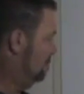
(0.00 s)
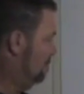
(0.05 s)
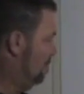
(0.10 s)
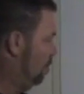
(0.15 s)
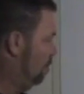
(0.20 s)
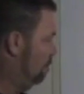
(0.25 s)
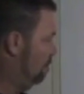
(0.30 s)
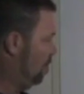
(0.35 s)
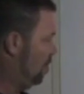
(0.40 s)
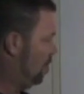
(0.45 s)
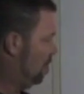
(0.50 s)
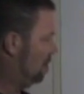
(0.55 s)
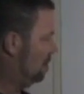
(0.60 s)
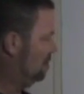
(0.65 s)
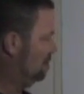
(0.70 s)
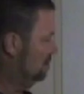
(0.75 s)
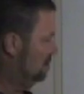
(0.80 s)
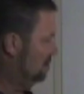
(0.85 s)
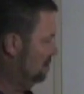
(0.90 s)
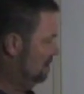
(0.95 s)
a
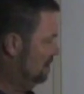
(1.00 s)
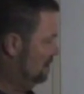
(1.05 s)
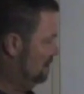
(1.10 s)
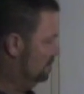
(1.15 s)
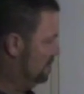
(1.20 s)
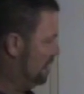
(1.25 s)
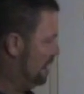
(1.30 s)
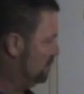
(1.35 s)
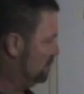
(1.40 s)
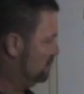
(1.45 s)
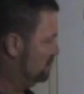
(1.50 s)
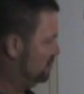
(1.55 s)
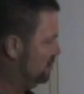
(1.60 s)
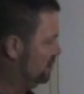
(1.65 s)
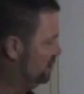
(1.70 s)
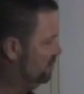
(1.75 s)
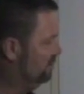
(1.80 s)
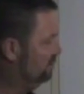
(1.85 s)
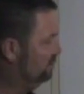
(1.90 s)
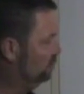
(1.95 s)
Mopar power
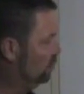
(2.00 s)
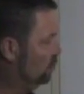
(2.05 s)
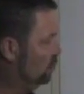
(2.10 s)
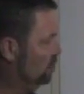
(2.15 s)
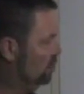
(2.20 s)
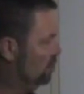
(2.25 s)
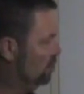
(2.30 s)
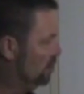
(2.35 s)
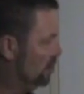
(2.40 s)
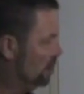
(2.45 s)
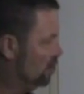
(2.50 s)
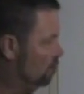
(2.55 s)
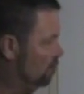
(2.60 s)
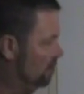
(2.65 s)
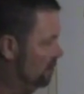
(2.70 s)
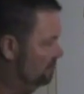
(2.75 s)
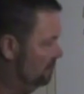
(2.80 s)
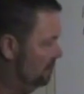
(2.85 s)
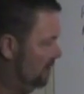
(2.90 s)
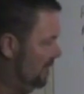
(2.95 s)
steering fluid or
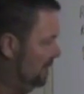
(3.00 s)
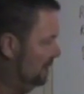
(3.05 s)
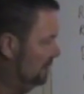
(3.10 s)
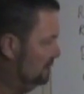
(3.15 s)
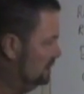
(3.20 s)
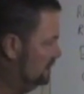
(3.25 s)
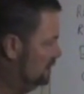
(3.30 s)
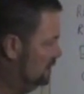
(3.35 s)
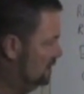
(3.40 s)
equivalent,